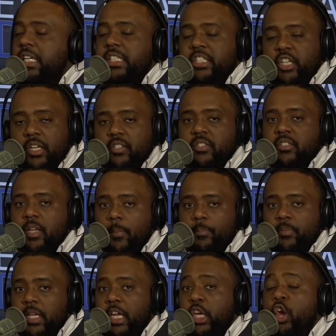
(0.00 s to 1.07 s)
does
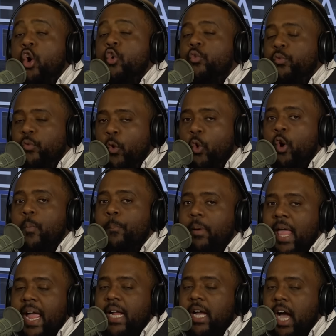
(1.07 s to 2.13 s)
something for
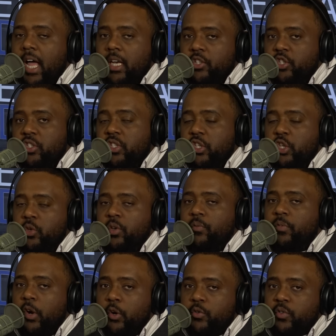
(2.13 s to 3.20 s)
black colleges and
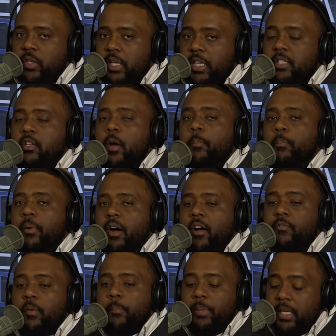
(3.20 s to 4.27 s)
universities
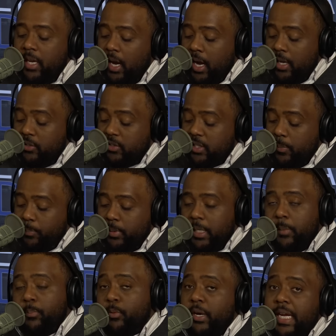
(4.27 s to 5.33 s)
above and beyond
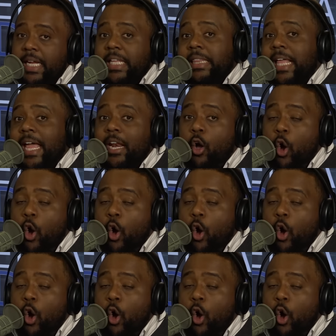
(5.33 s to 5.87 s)
simply bringing that